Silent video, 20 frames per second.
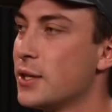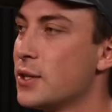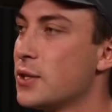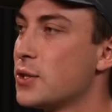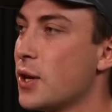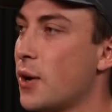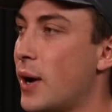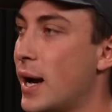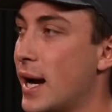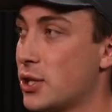
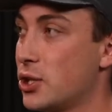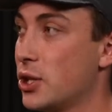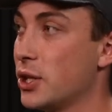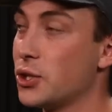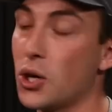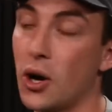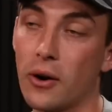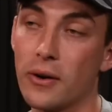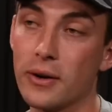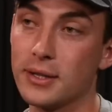So I actually
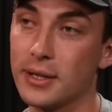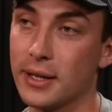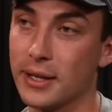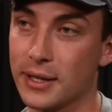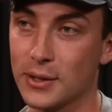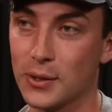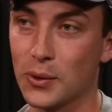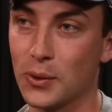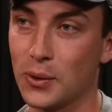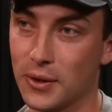torrented
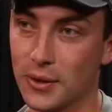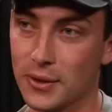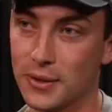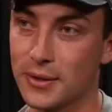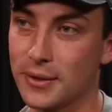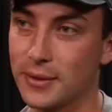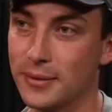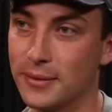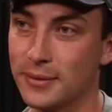his course.